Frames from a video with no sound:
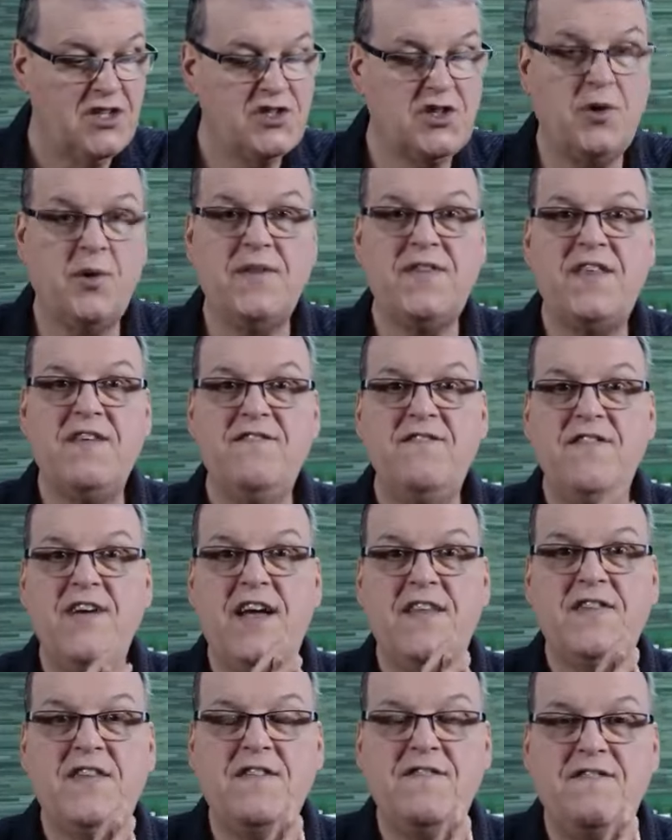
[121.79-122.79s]
So at
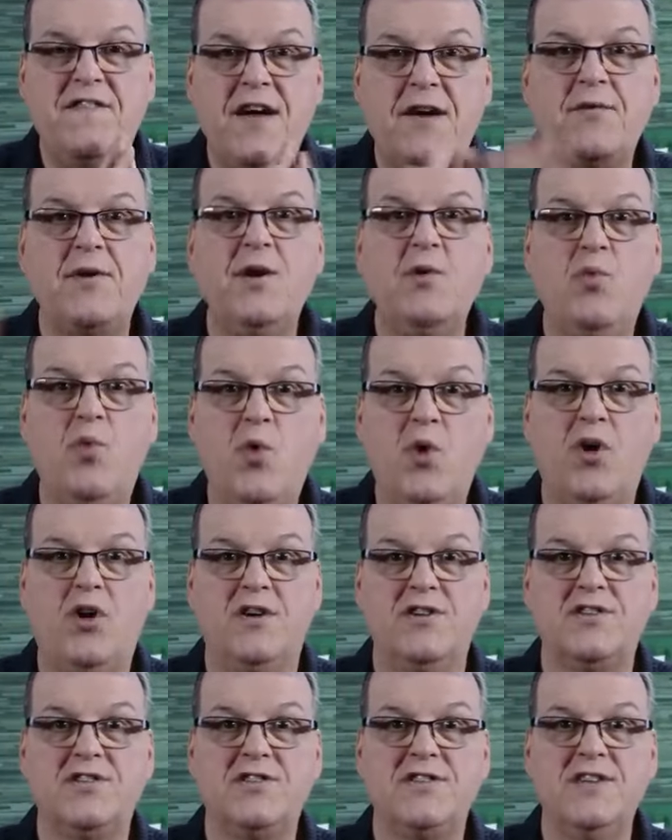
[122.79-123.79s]
the very
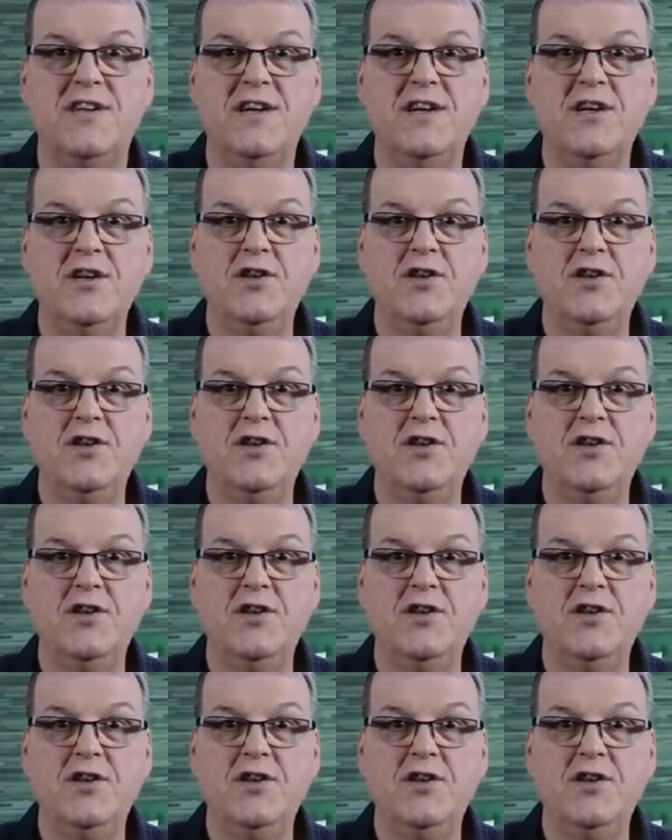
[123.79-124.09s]
worst,